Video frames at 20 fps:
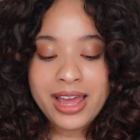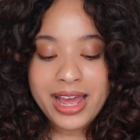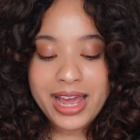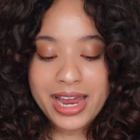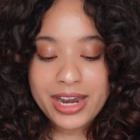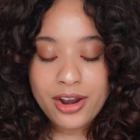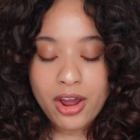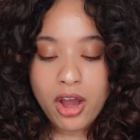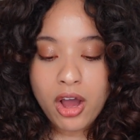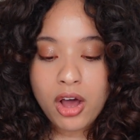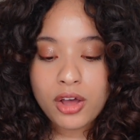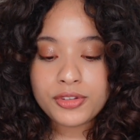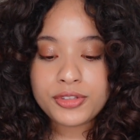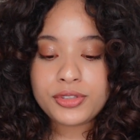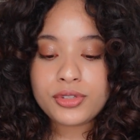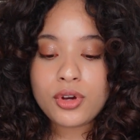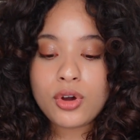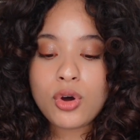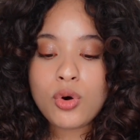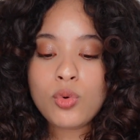and
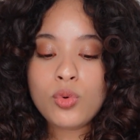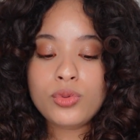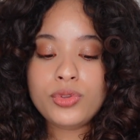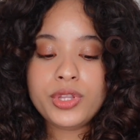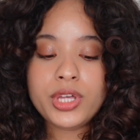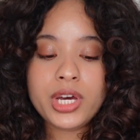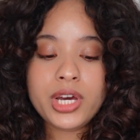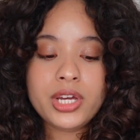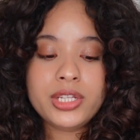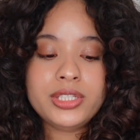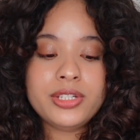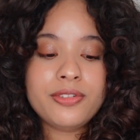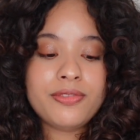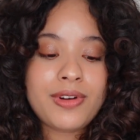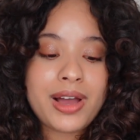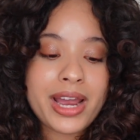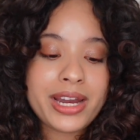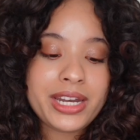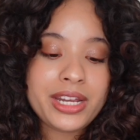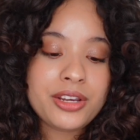also the
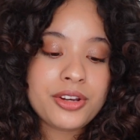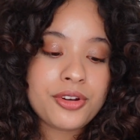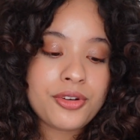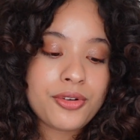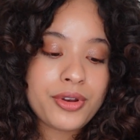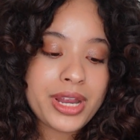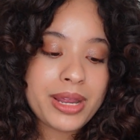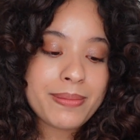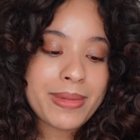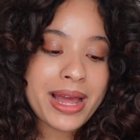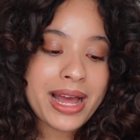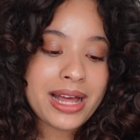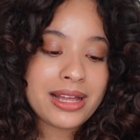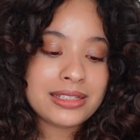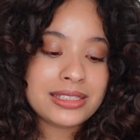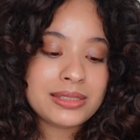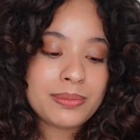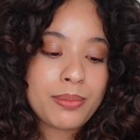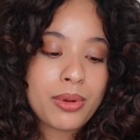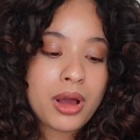defining cream
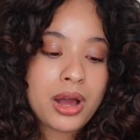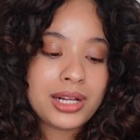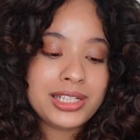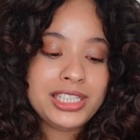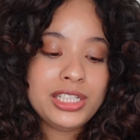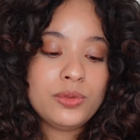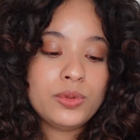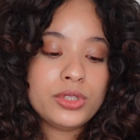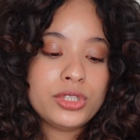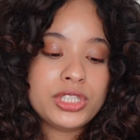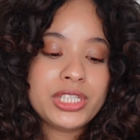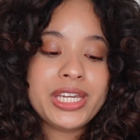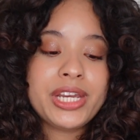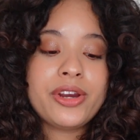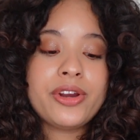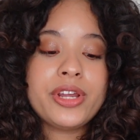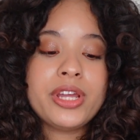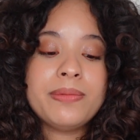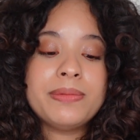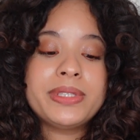has
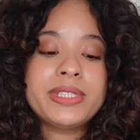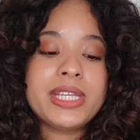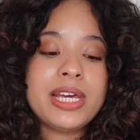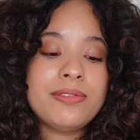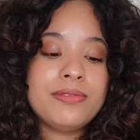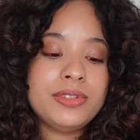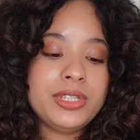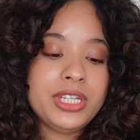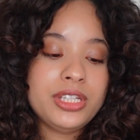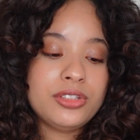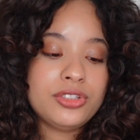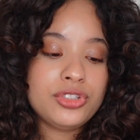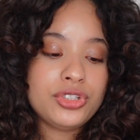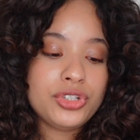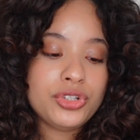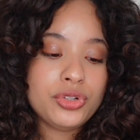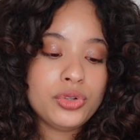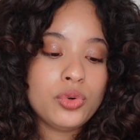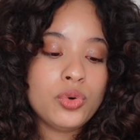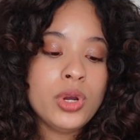polyquaterium
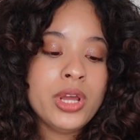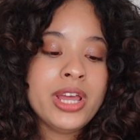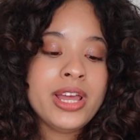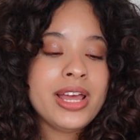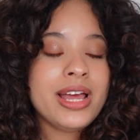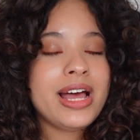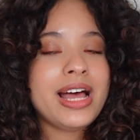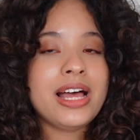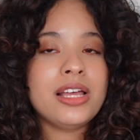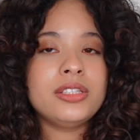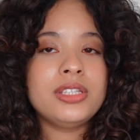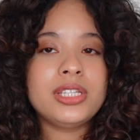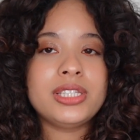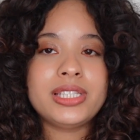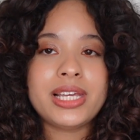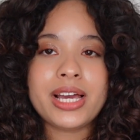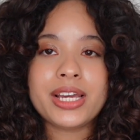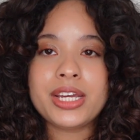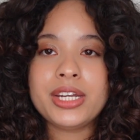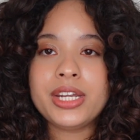72 as a
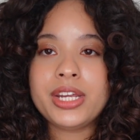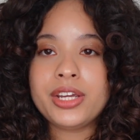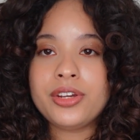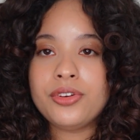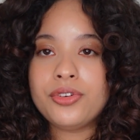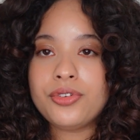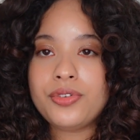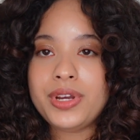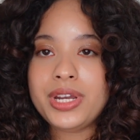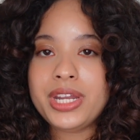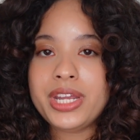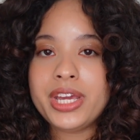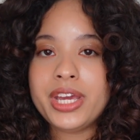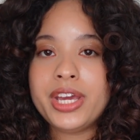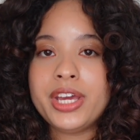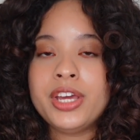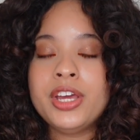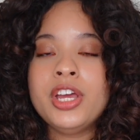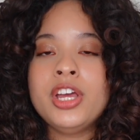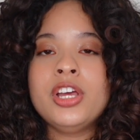second
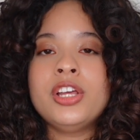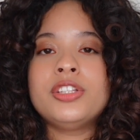ingredient.